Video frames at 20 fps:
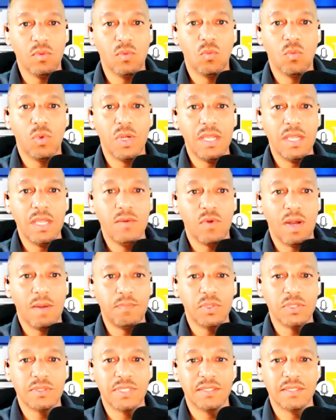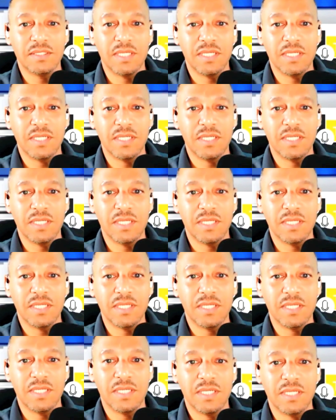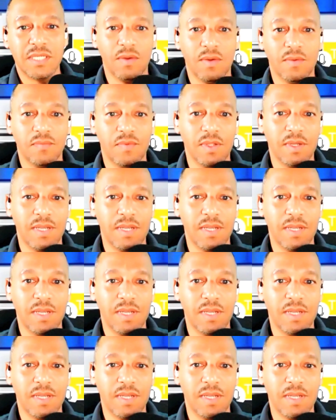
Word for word: we represent 10% of the of, of the